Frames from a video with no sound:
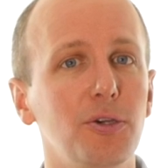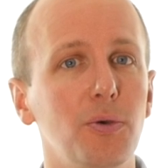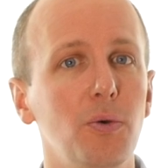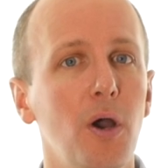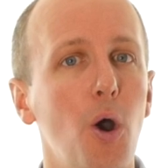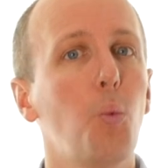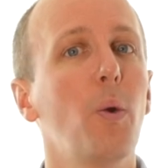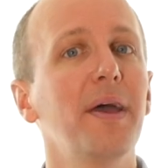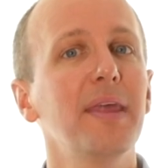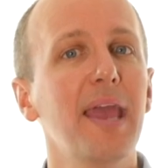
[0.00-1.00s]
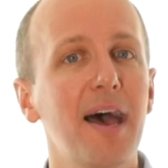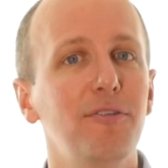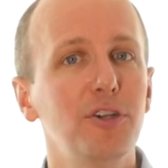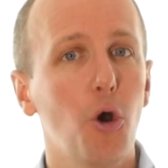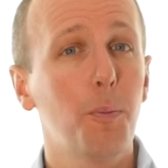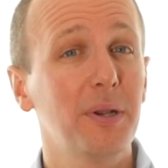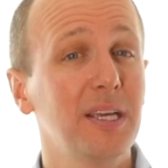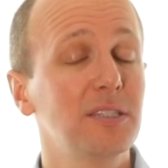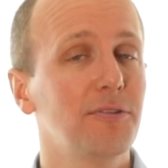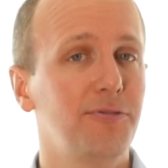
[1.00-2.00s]
you when they have an
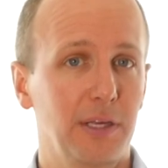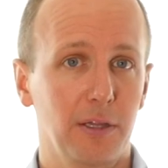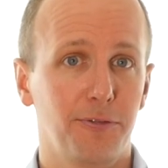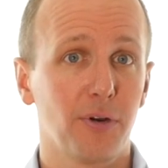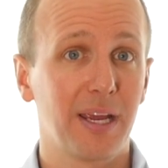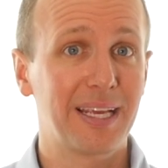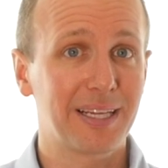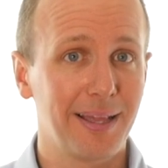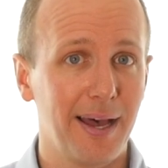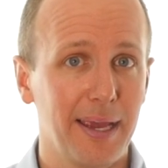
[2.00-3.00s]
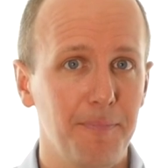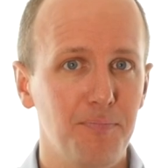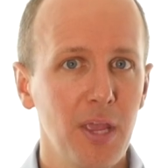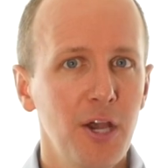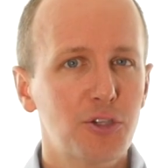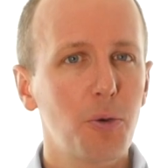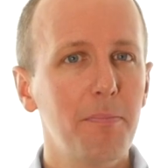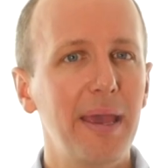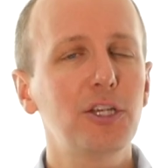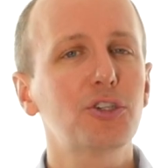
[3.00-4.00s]
opening to fill for a client. So
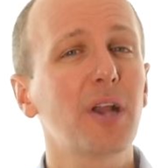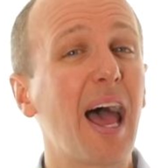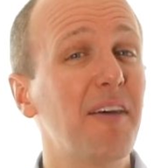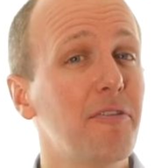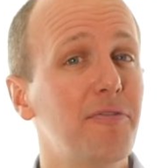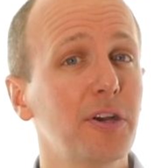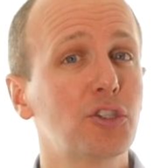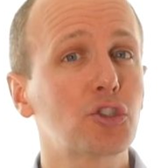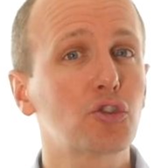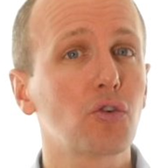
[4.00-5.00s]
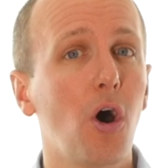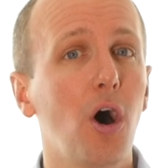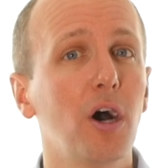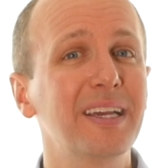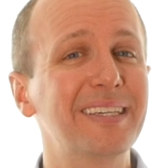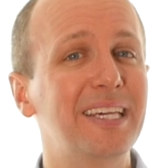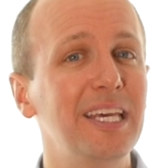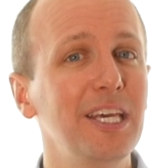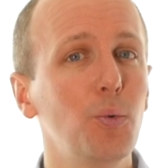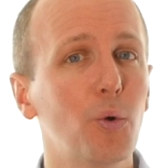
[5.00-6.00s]
make sure to have a very strong
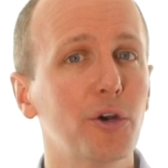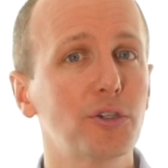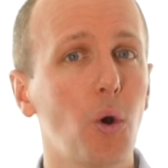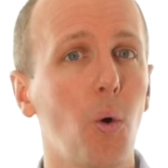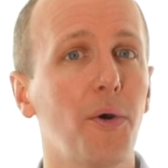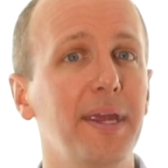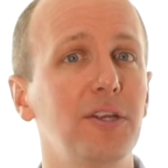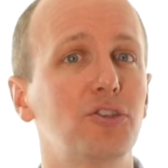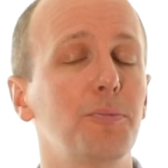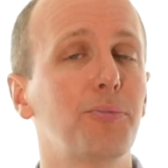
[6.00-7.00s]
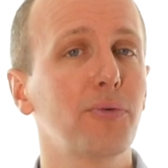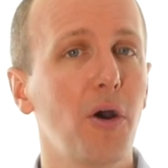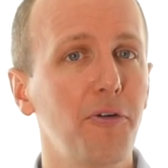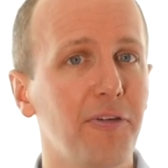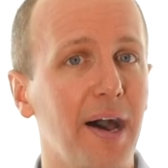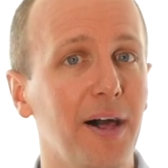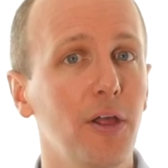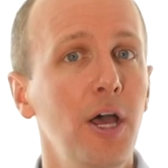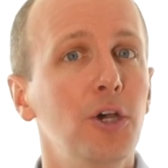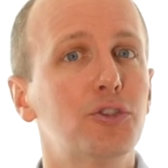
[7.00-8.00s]
keyword-oriented
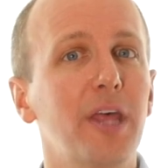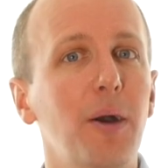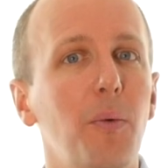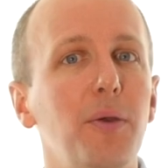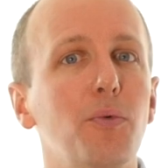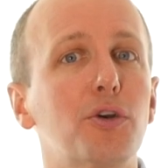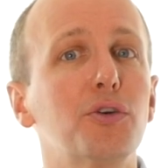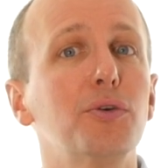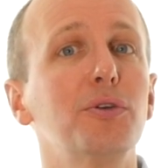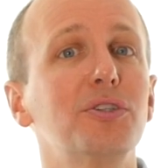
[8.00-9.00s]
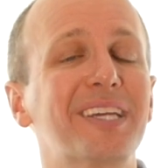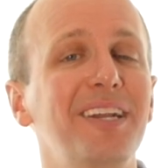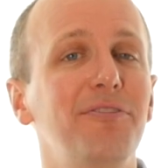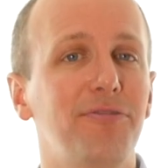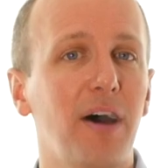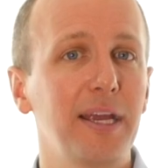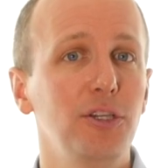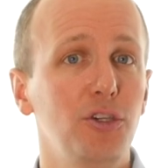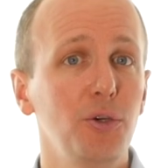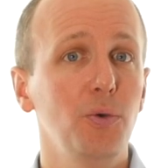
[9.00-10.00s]
profile so that way recruiters can
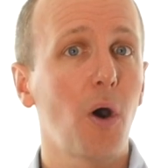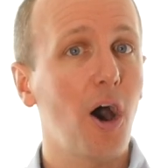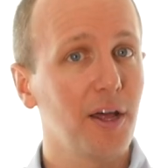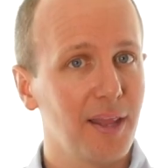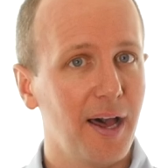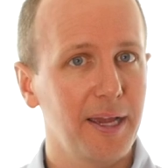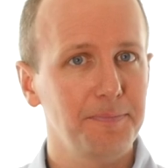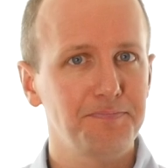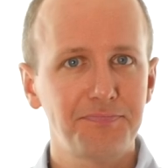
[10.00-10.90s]
find you online.